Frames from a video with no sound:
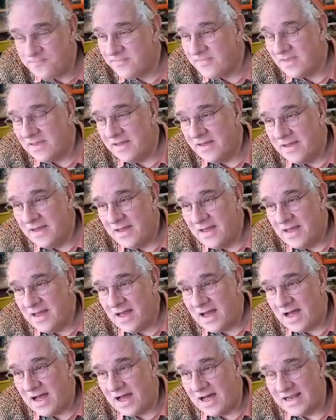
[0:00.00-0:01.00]

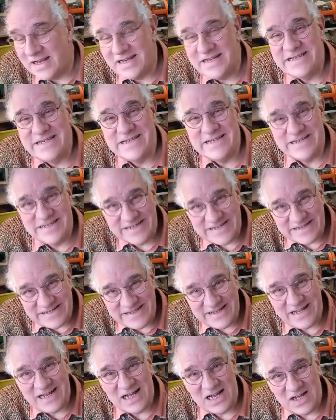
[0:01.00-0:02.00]
and I
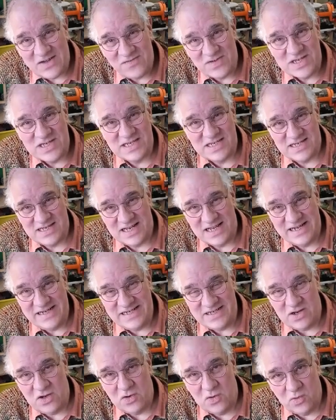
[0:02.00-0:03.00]
still have a
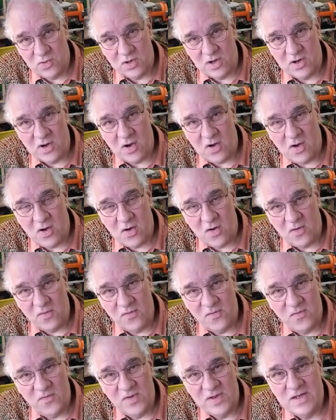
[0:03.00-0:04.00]
slight odour
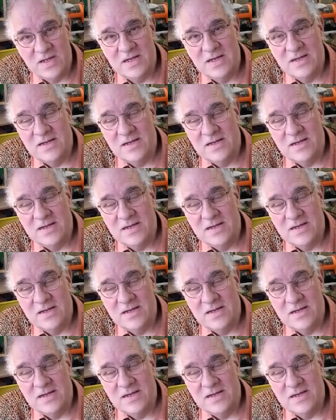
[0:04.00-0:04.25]
of